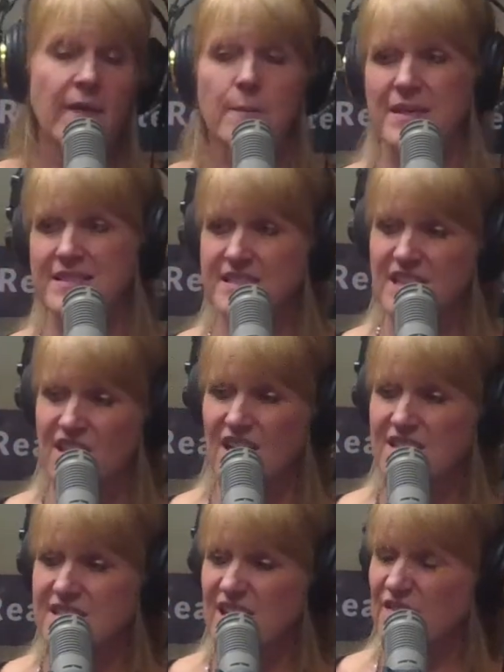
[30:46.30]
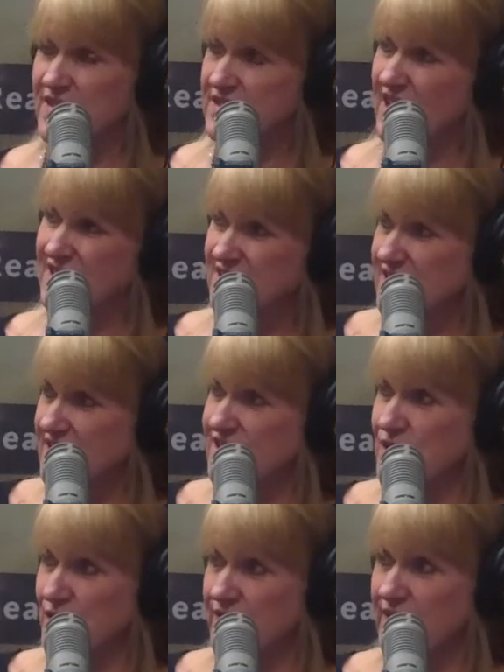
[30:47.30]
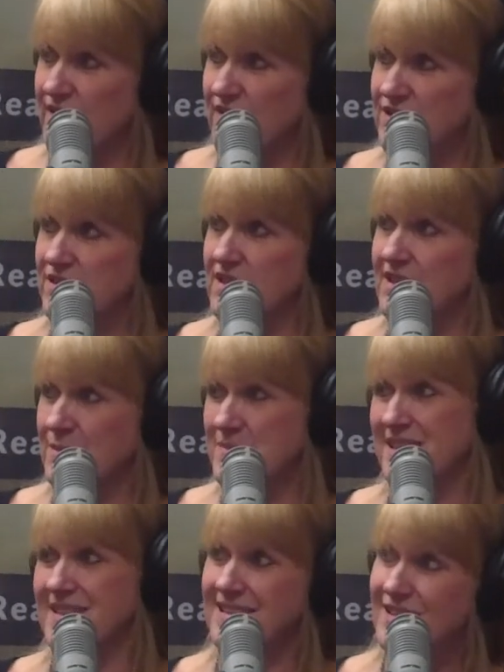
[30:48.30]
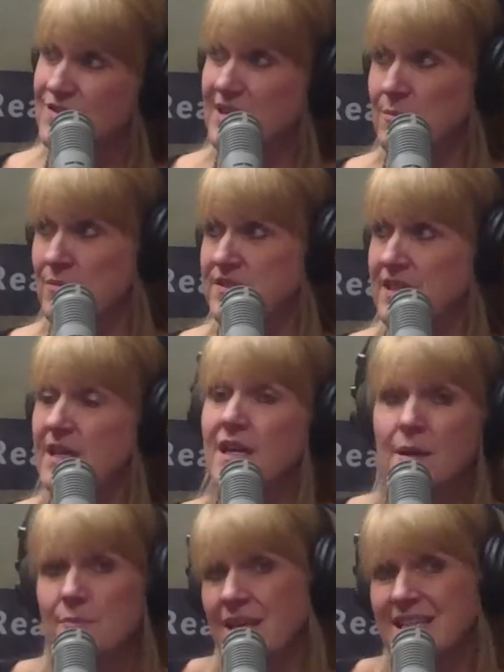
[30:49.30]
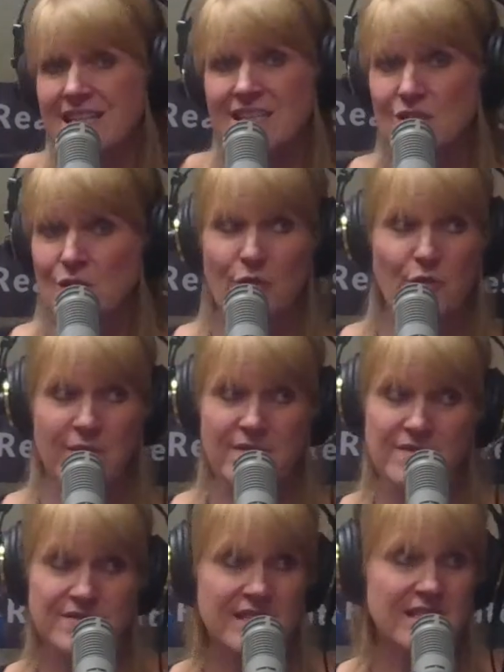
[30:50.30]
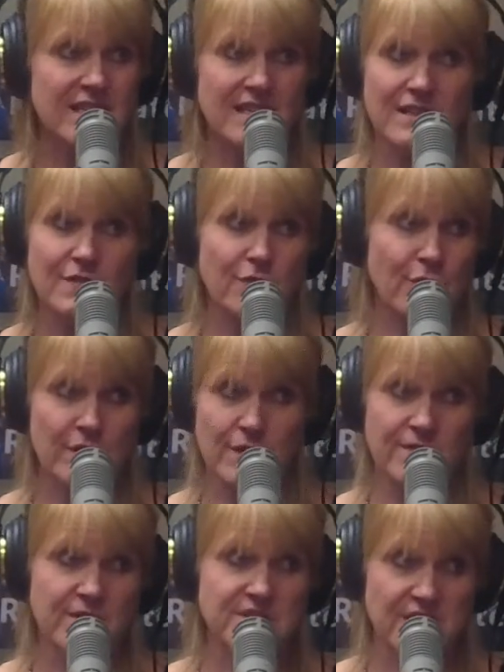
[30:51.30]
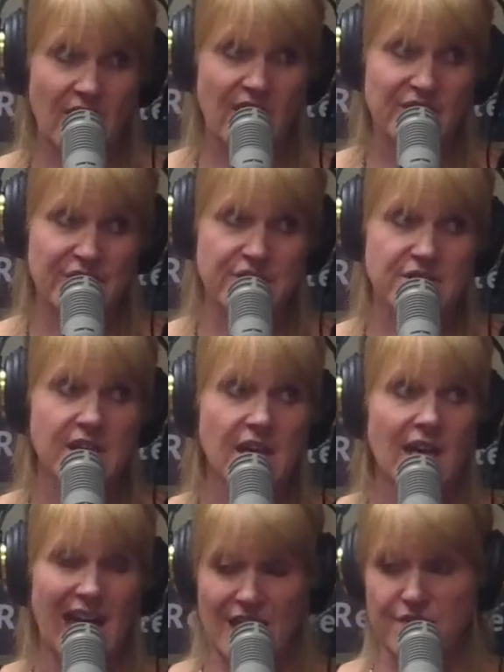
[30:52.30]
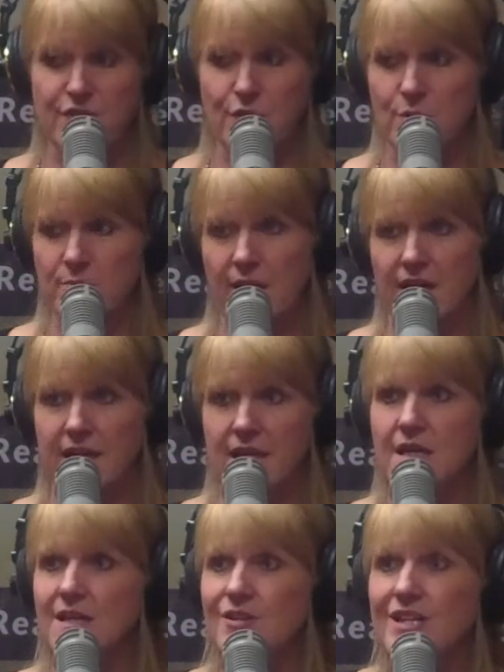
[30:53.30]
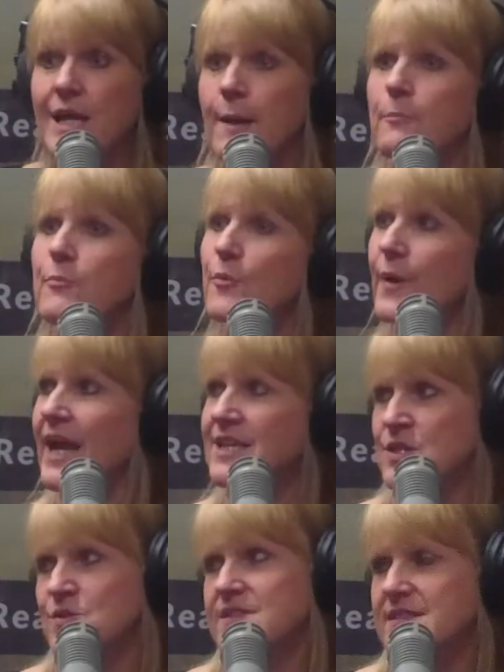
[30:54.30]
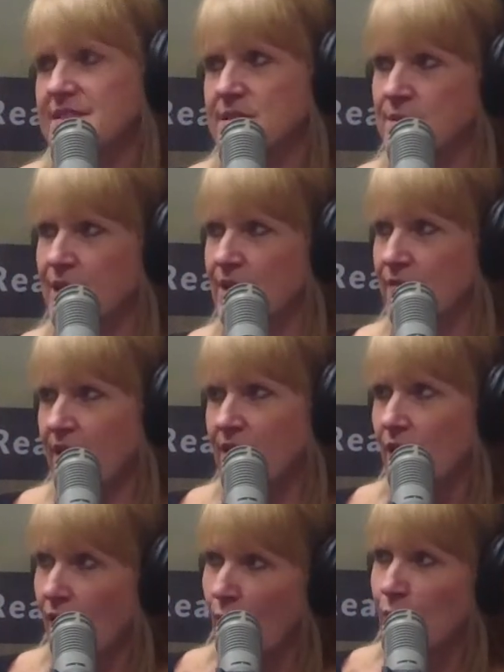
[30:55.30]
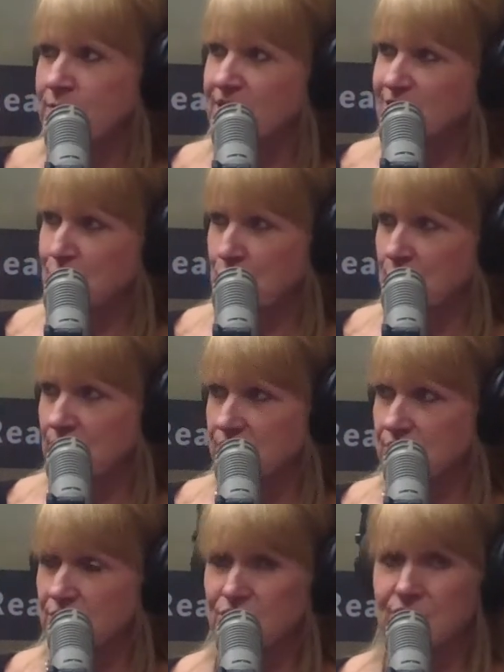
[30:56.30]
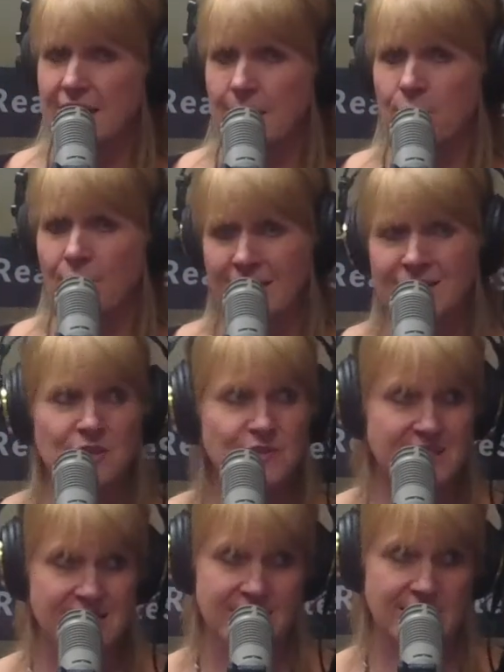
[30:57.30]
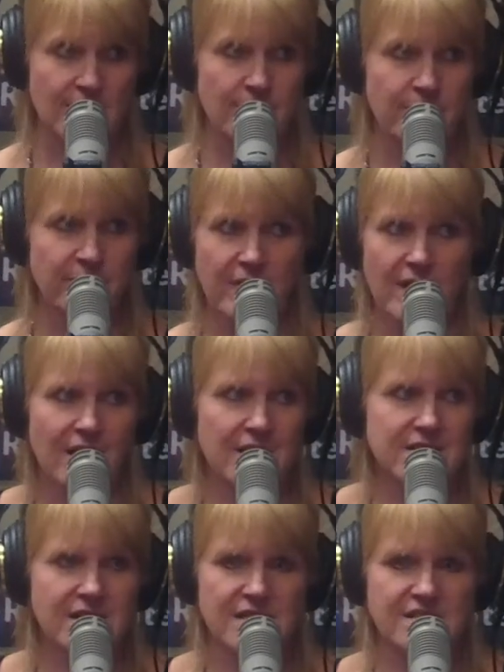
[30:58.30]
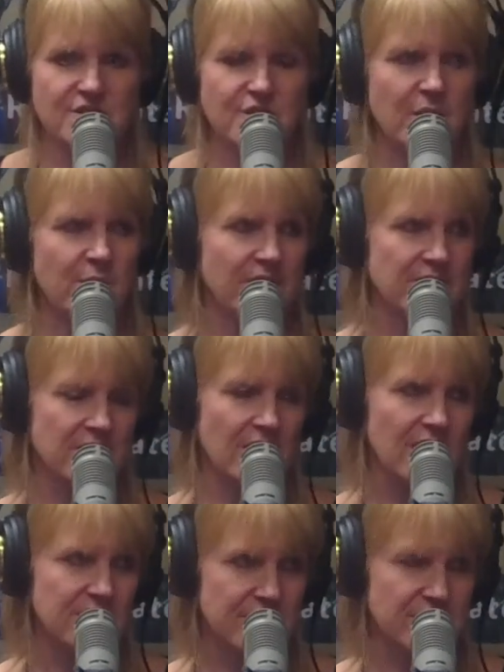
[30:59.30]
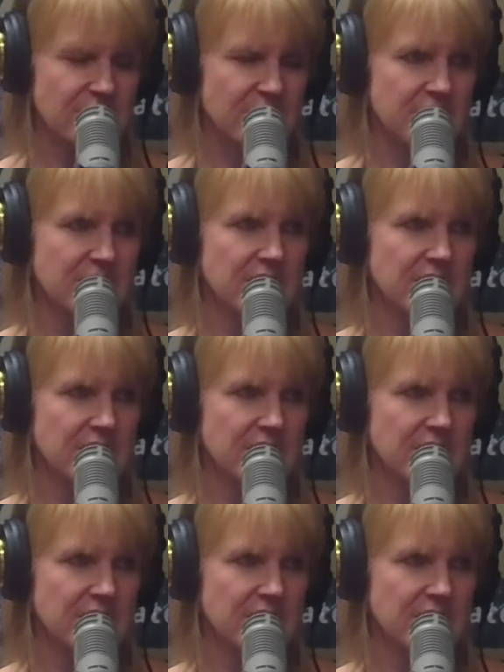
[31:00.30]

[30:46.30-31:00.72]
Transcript: But it's going to cost, if it's costing us $3,500, and I'm saying 10%, plan on $350 to $450 out of your own pocket. You're getting a brand new system. Now you have a home that's 30 years old. You're getting a brand new system, and it's costing you a couple $100.